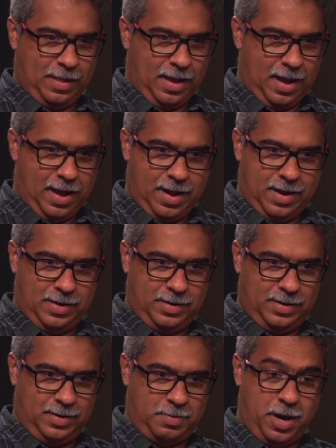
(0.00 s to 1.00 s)

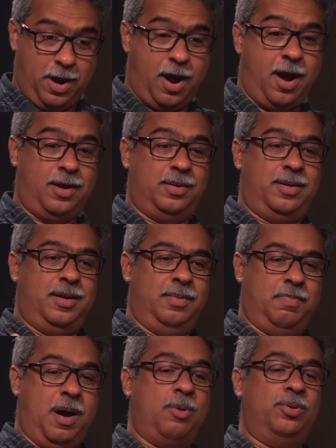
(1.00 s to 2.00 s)
And my heart
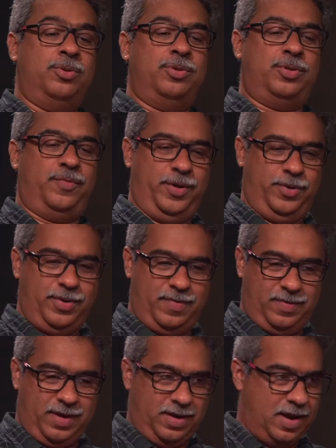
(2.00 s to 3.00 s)
pounds for you
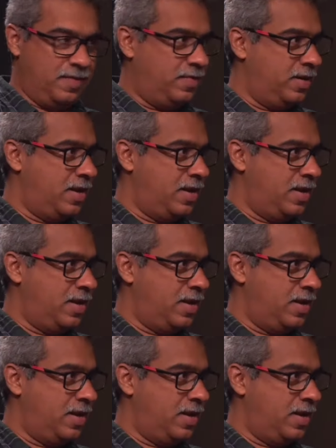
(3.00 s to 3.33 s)
every